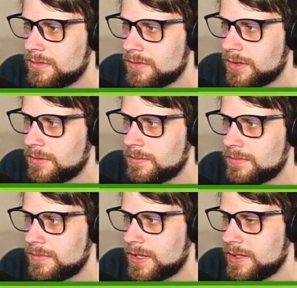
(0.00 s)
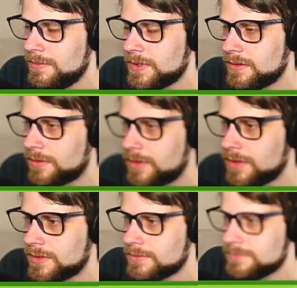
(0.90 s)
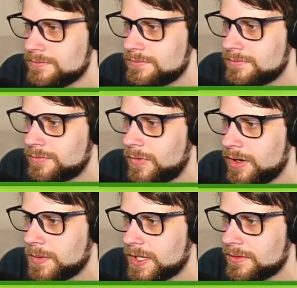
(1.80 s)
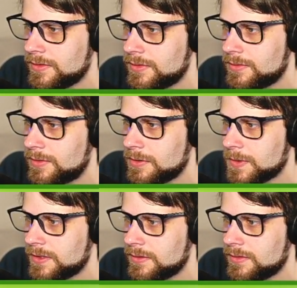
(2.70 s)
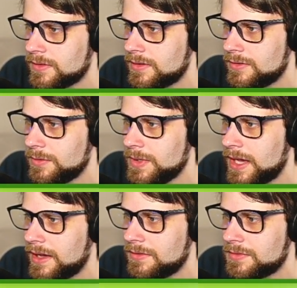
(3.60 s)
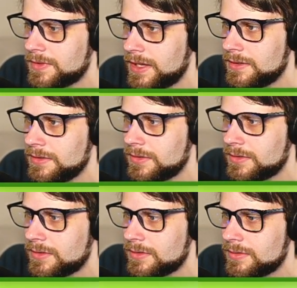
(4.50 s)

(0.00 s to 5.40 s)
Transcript: No, I keep hitting the wrong buttons. Wrong buttons. Do we have a fly user?